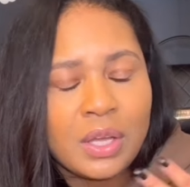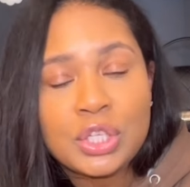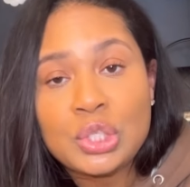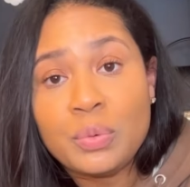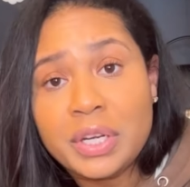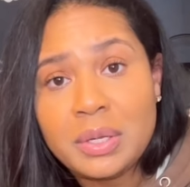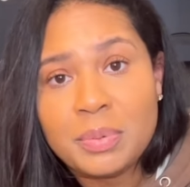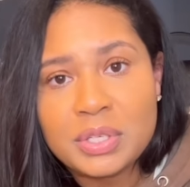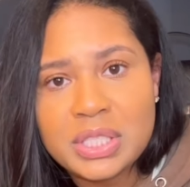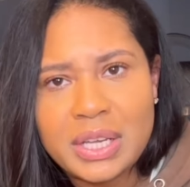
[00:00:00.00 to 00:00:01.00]

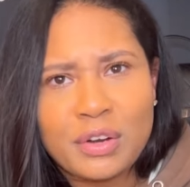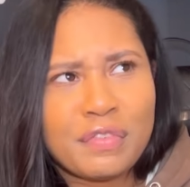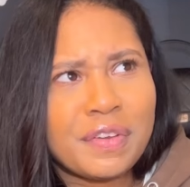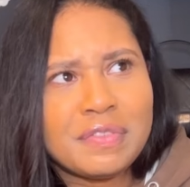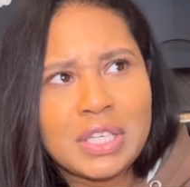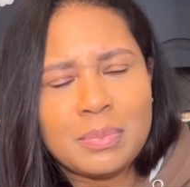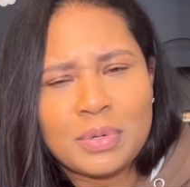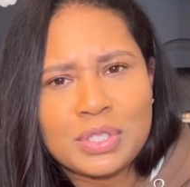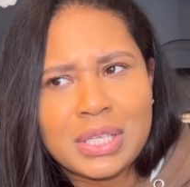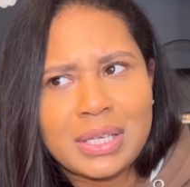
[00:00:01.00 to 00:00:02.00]
20% or
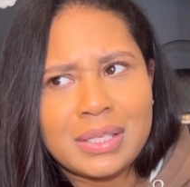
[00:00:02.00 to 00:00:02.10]
15%.